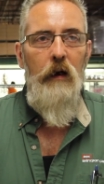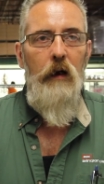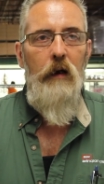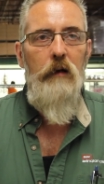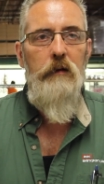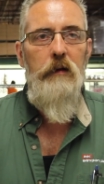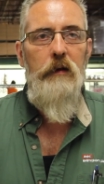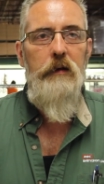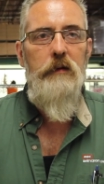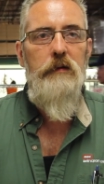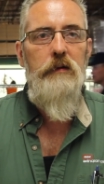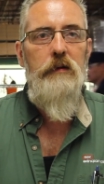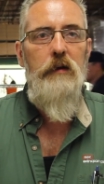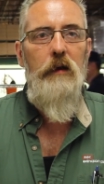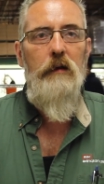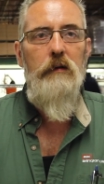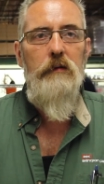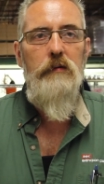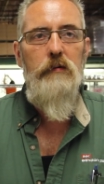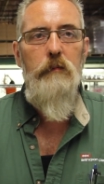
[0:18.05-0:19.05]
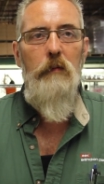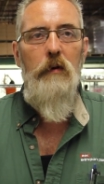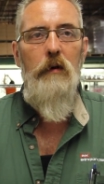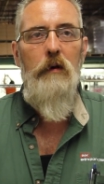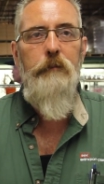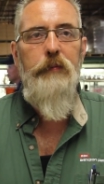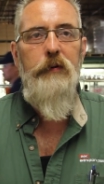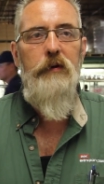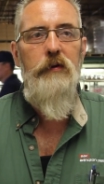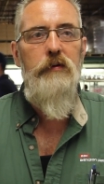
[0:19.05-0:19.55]
I'd like to take a small
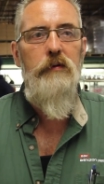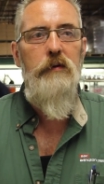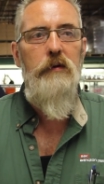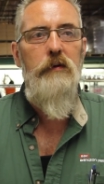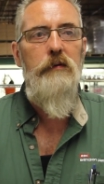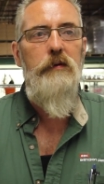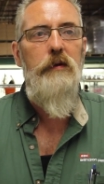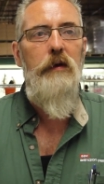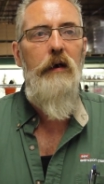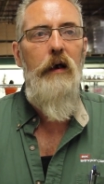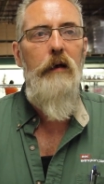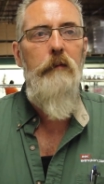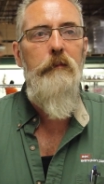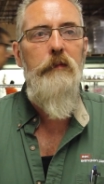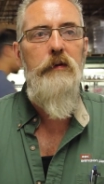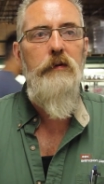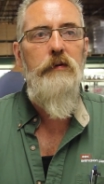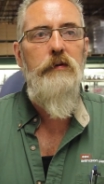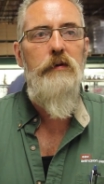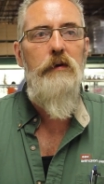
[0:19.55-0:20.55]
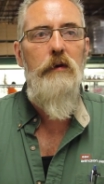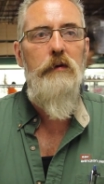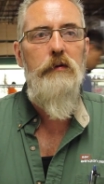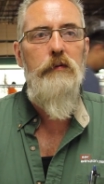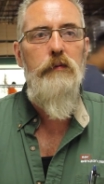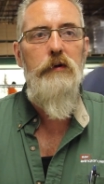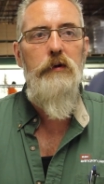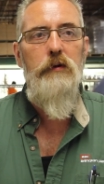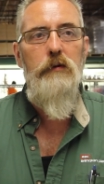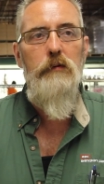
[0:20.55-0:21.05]
piece of your time and discuss
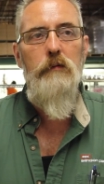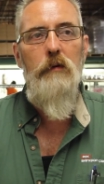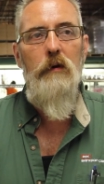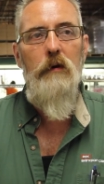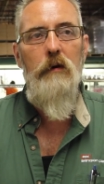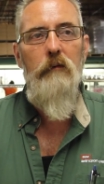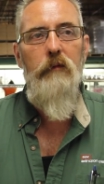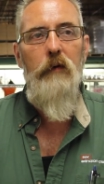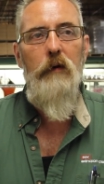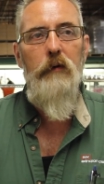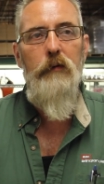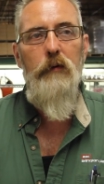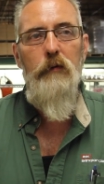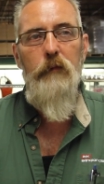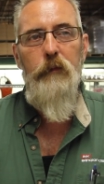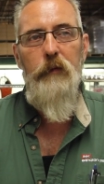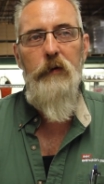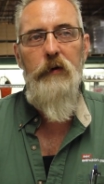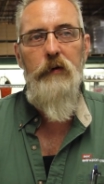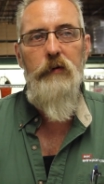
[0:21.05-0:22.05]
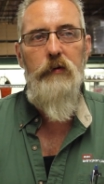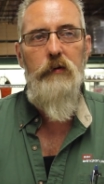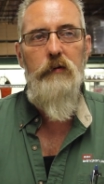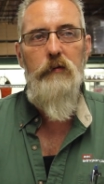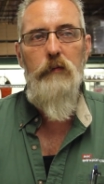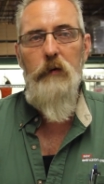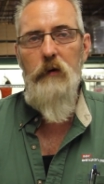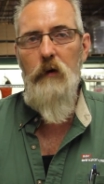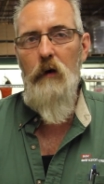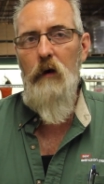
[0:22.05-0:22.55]
with you one of our new
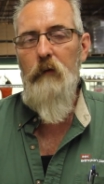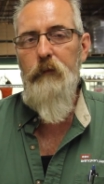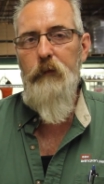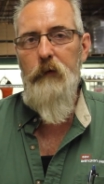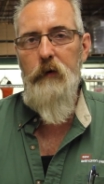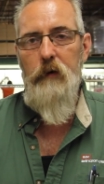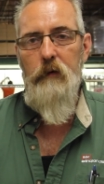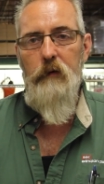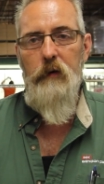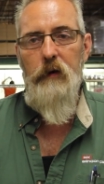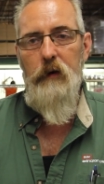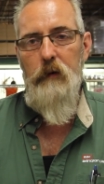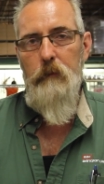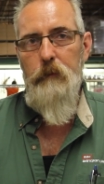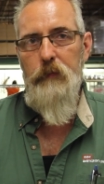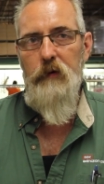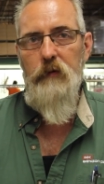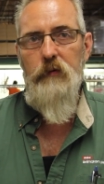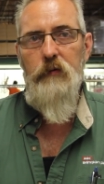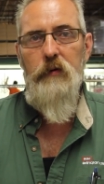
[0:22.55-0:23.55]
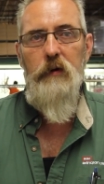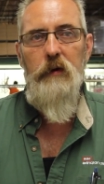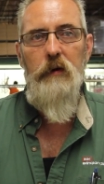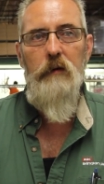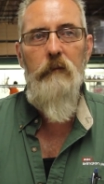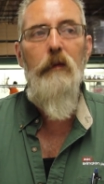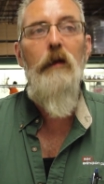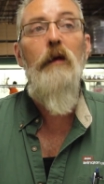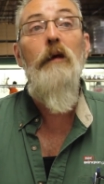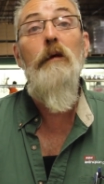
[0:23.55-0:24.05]
finishes we offer here at
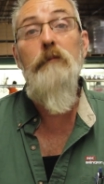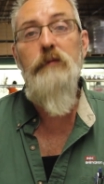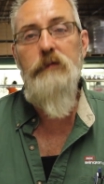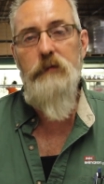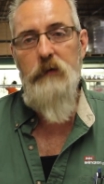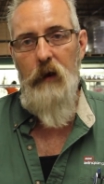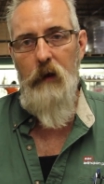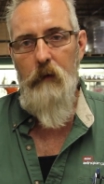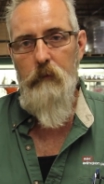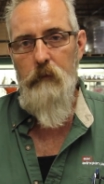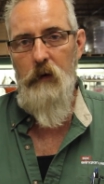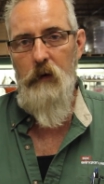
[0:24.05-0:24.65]
APC, satin